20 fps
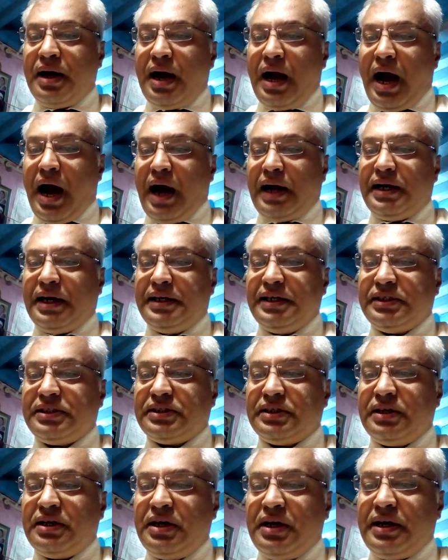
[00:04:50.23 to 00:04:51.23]
Hard
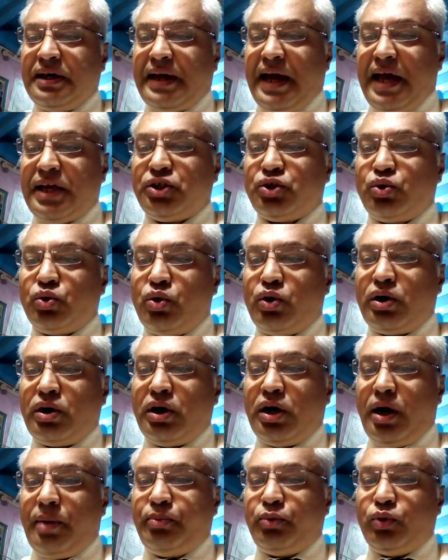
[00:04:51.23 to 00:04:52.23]
disk can store
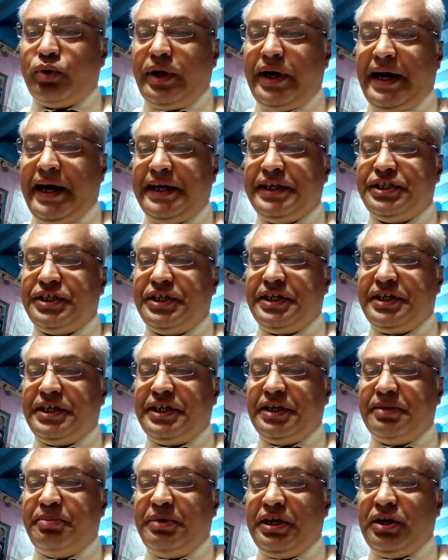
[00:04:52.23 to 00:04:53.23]
up to 8
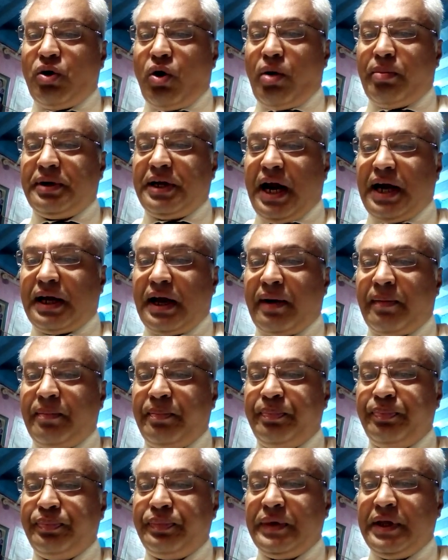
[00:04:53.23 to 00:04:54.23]
TB of data.
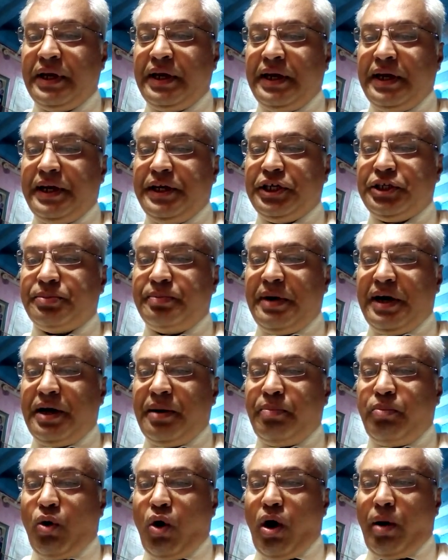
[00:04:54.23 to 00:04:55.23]
It is made
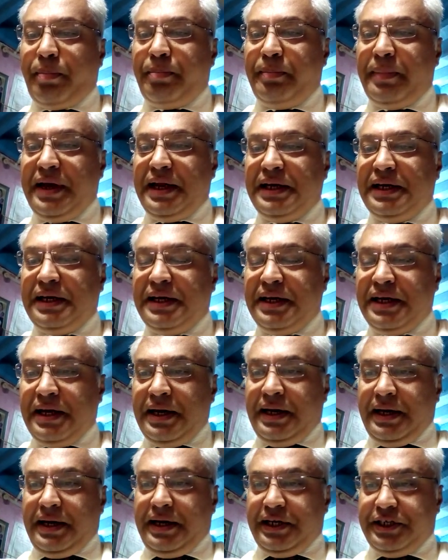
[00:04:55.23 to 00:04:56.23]
up of mainly
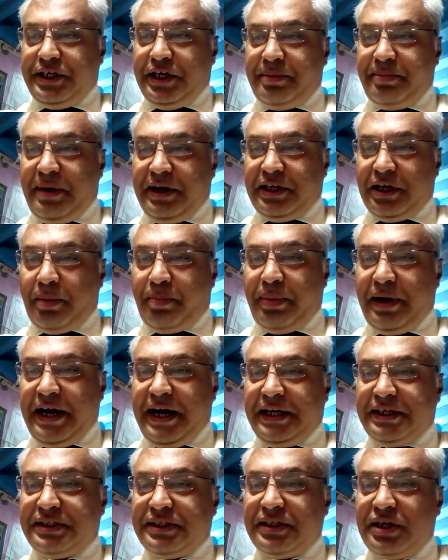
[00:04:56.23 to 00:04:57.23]
rigid metal
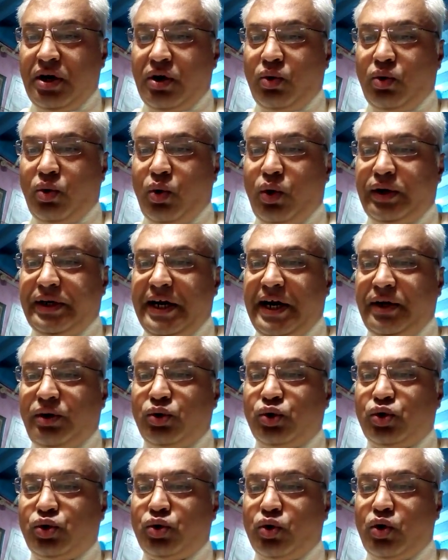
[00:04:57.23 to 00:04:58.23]
plates coated
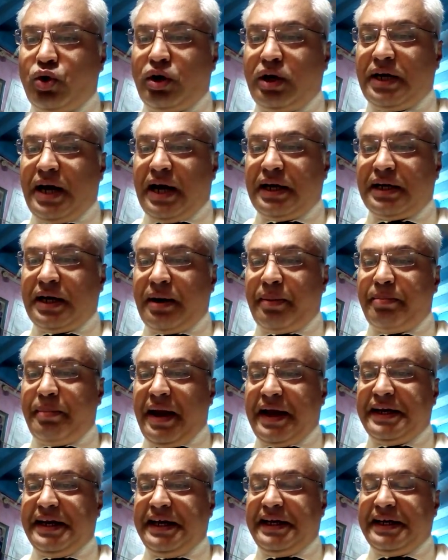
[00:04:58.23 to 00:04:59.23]
to store data
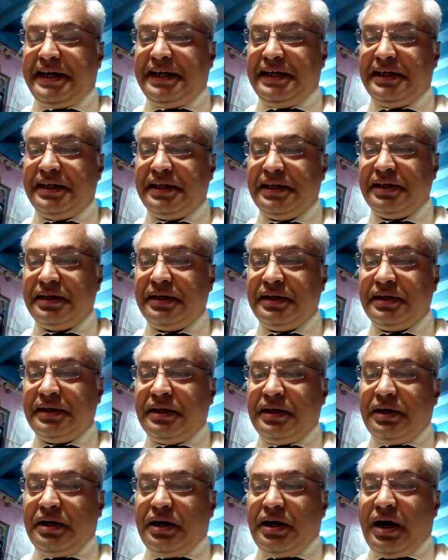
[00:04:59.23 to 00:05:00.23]
magnetically.
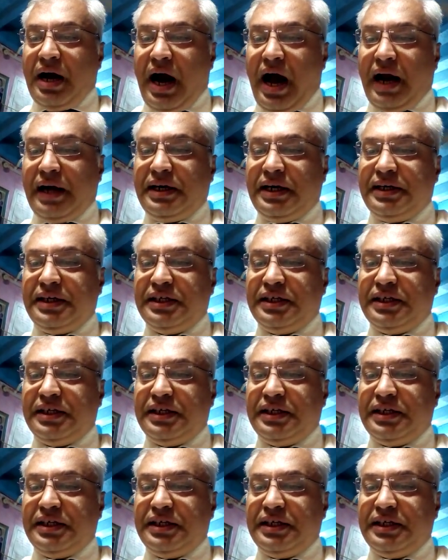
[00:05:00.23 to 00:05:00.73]
A hard